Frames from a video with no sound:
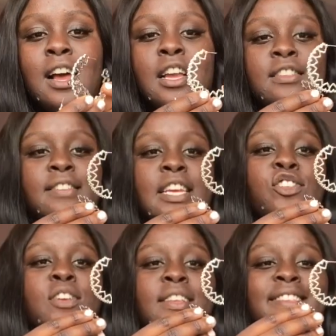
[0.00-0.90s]
it's
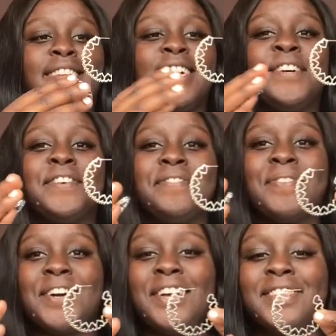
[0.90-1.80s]
interesting now
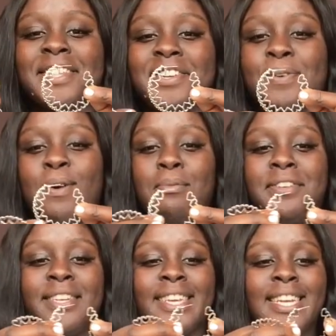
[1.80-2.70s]
because you're
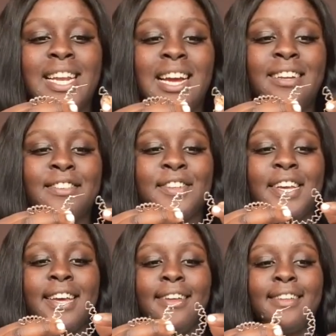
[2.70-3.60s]
probably thinking hearts,
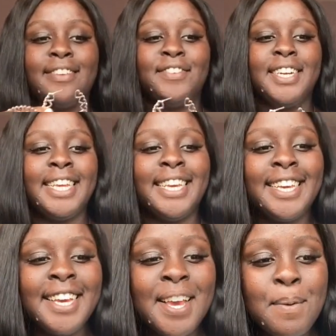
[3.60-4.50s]
Taya, really?
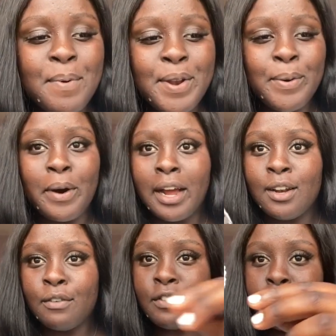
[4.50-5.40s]
But, no, I
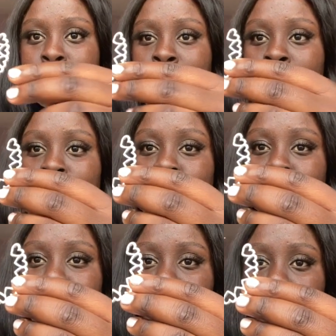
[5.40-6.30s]
love them.
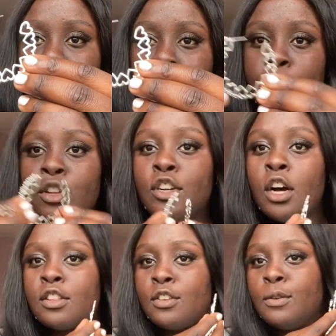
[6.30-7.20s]
They're so cute and they're
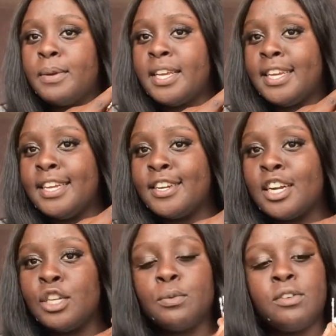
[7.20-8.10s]
not too big either.
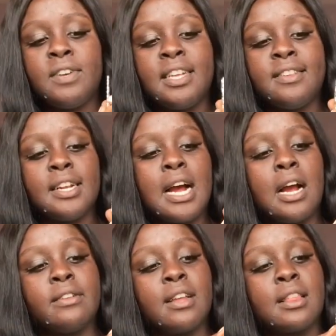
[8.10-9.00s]
And you wouldn't really see the
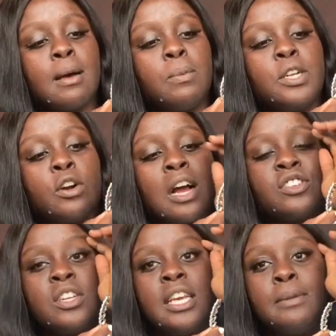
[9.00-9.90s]
hearts like that when they're
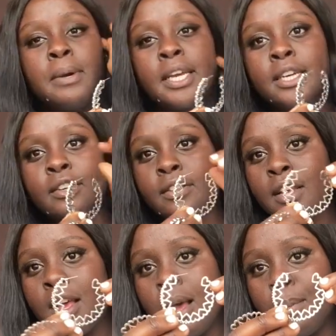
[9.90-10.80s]
actually in my ears.
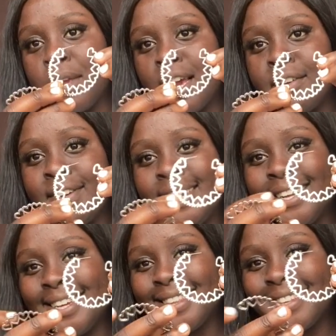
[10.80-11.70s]
But yeah, I really
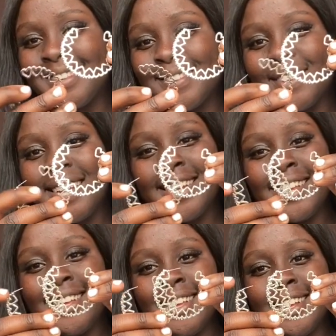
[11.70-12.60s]
like this as well.
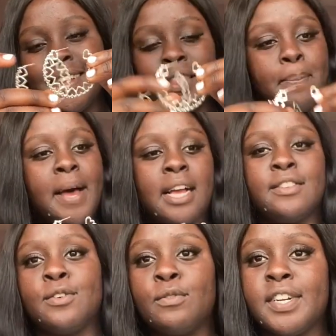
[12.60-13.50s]
The
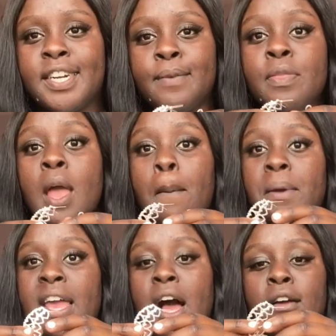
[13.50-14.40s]
backs are over there.
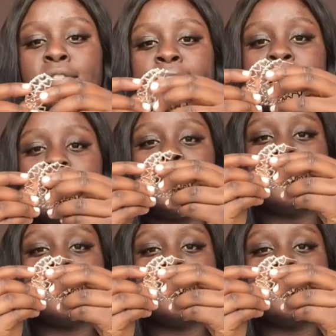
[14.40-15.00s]
But yeah, I really like